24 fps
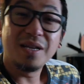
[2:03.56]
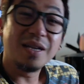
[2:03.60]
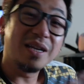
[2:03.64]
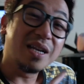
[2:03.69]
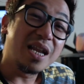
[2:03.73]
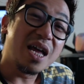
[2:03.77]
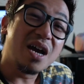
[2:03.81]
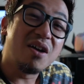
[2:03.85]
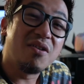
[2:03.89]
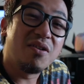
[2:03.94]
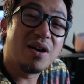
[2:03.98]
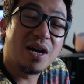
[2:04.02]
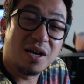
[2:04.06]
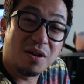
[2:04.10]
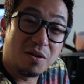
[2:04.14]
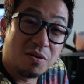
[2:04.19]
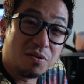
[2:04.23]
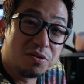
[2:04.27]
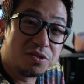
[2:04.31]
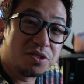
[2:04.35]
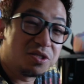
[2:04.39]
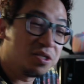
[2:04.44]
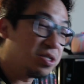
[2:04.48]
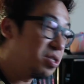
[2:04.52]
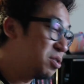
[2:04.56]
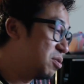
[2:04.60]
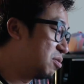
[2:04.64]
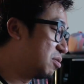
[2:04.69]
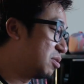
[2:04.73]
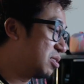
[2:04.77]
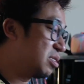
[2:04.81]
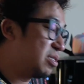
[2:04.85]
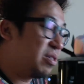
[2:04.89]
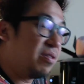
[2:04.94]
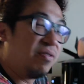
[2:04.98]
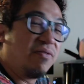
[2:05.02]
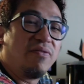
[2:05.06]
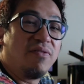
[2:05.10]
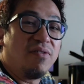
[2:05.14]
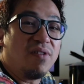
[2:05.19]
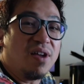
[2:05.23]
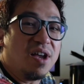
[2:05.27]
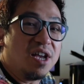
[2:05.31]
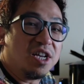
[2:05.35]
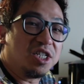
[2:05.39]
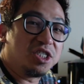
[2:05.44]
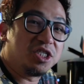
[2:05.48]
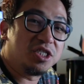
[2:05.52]
Now I also use
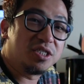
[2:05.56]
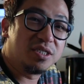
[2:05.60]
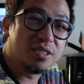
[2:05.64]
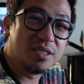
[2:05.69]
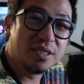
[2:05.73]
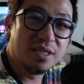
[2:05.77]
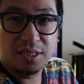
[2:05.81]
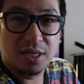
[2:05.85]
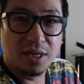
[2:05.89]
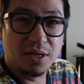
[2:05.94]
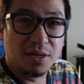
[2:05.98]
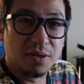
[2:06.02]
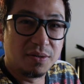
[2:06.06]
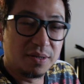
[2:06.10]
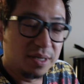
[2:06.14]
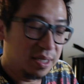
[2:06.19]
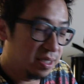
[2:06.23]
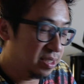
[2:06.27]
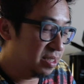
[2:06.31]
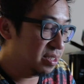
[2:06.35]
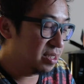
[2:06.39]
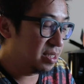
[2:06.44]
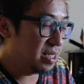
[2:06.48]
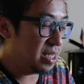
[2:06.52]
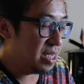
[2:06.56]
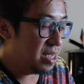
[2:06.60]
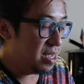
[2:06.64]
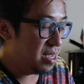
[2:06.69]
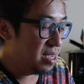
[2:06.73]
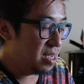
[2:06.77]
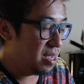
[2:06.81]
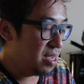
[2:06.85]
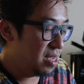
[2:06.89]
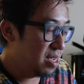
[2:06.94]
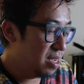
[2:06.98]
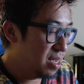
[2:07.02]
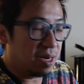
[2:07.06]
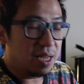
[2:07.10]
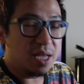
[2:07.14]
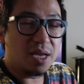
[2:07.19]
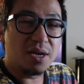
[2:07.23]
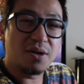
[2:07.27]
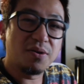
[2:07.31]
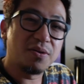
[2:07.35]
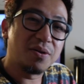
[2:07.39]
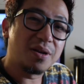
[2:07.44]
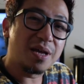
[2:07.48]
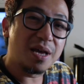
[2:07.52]
flash. So this is the
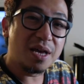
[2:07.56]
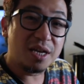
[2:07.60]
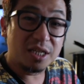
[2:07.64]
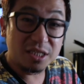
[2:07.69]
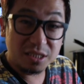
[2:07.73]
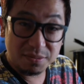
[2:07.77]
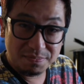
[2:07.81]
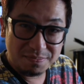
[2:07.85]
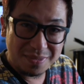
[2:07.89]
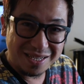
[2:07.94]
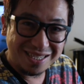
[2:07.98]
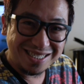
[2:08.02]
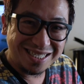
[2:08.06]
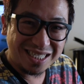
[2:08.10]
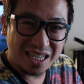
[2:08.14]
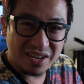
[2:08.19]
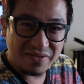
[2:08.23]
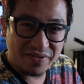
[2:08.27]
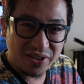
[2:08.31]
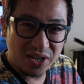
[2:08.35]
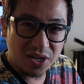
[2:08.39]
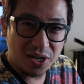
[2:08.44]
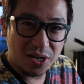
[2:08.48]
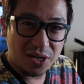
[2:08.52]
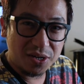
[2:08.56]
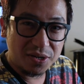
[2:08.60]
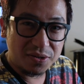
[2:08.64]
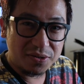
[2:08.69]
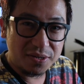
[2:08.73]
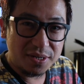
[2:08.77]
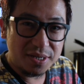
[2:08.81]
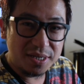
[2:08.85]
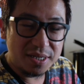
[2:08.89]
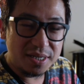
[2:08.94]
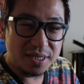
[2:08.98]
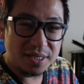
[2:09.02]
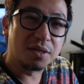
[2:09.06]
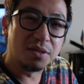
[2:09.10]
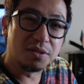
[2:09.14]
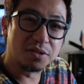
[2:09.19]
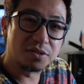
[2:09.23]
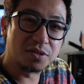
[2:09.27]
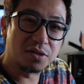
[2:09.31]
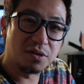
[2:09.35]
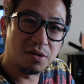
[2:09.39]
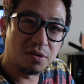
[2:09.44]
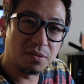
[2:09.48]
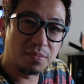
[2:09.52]
Nikon SB700
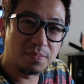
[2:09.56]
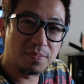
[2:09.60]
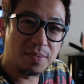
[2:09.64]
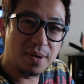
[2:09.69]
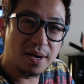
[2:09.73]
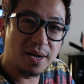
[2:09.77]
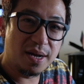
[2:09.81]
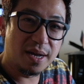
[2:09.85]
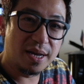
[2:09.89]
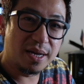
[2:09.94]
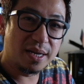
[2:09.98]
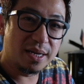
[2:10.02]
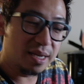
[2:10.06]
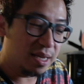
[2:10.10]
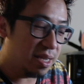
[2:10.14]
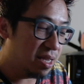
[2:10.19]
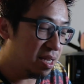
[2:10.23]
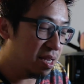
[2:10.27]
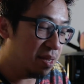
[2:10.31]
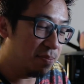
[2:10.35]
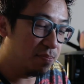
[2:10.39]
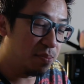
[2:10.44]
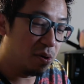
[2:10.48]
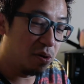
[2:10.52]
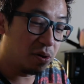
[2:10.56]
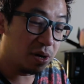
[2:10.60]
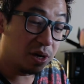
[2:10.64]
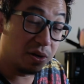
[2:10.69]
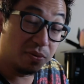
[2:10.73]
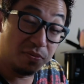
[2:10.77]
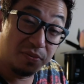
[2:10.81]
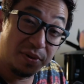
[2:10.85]
controlled by the Pocket